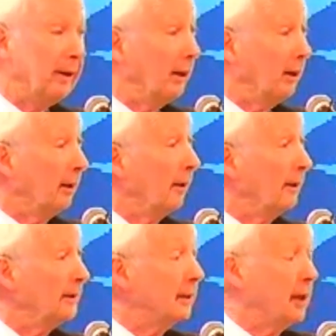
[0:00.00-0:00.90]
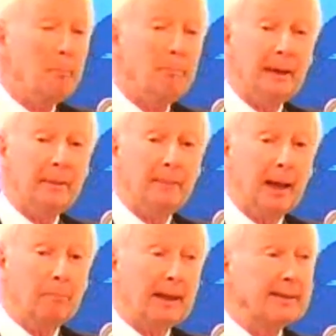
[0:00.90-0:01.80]
Ahern as a Gombeen
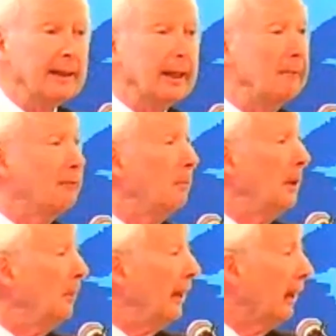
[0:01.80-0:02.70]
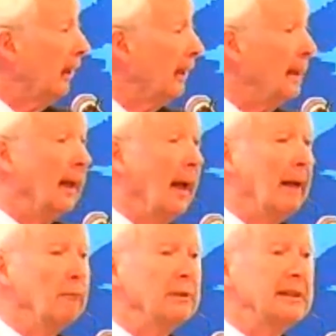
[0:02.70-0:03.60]
man because I came from Limerick
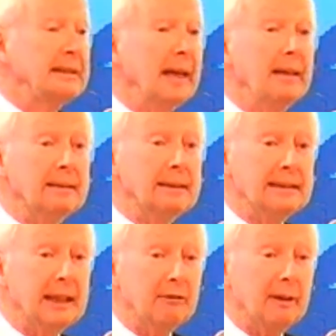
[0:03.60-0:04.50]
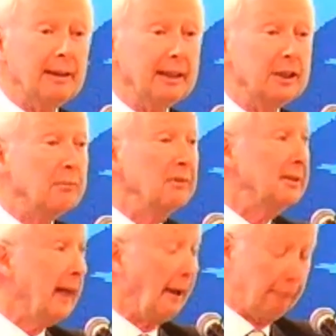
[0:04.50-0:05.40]
and was saying decentralisation was
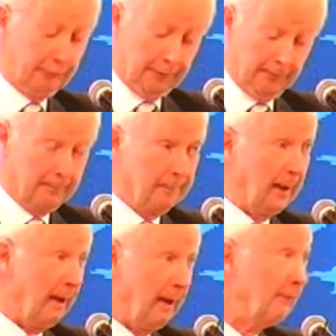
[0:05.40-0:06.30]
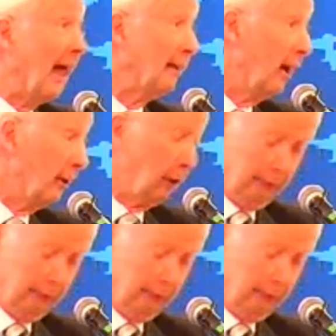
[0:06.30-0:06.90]
daft. I have that honour.